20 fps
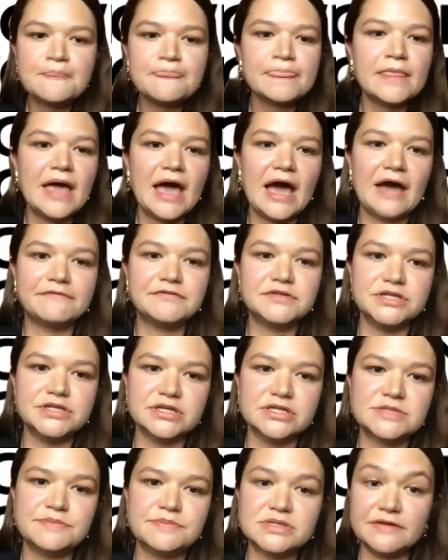have to
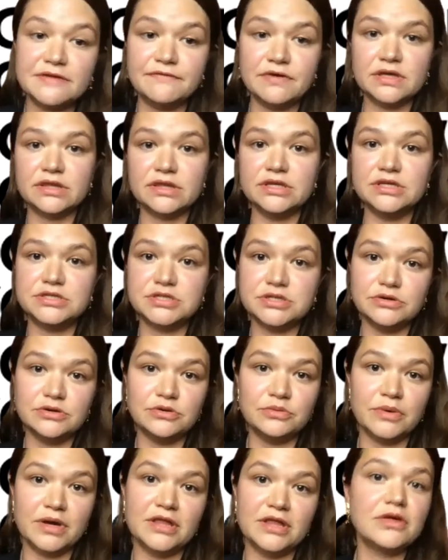specifically do
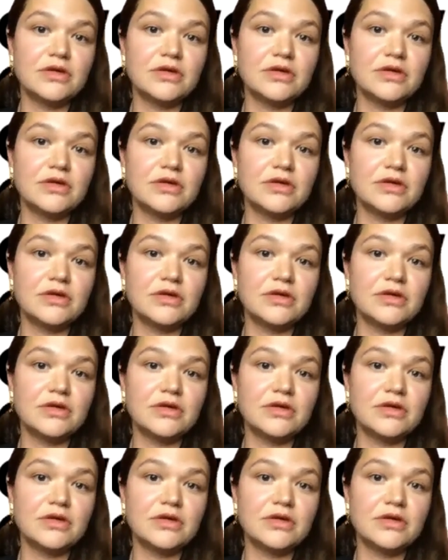with